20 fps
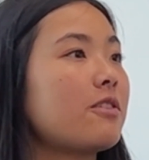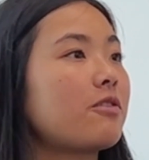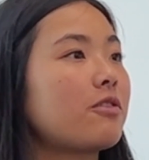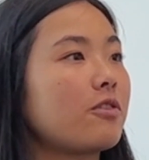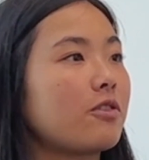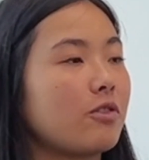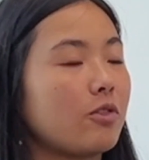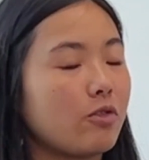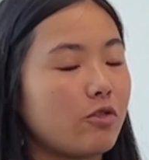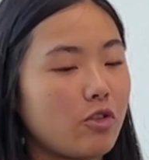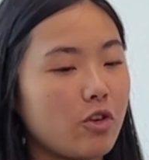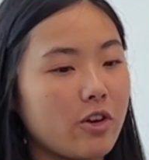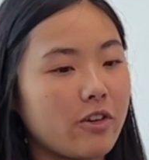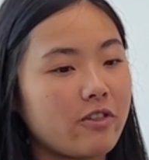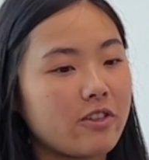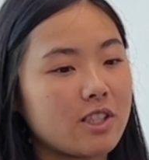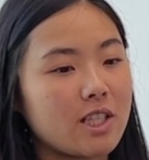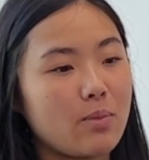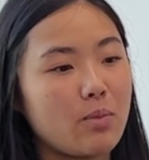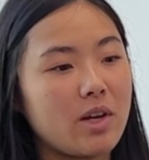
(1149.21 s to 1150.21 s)
Yes. For
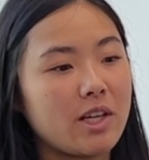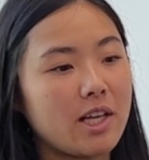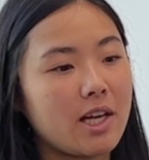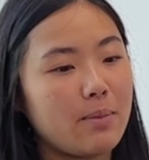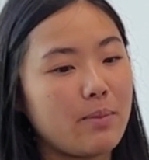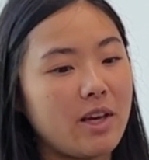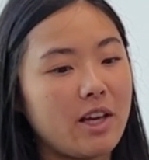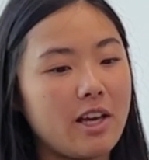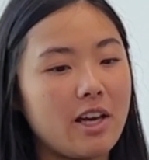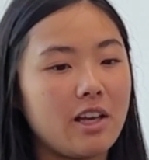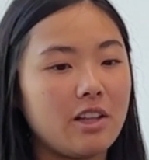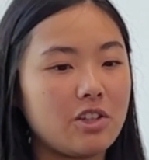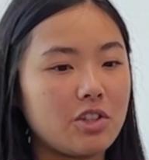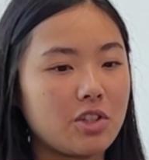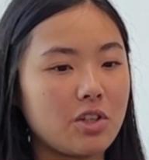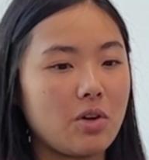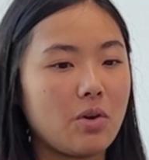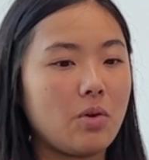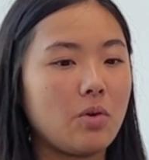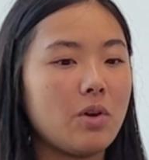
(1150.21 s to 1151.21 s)
someone coming in,
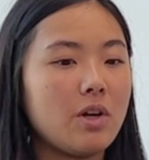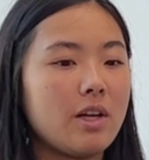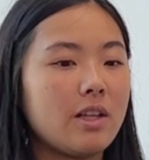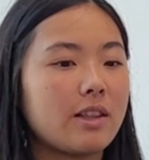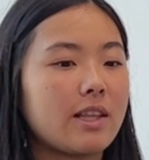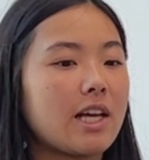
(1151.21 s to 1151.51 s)
so yes.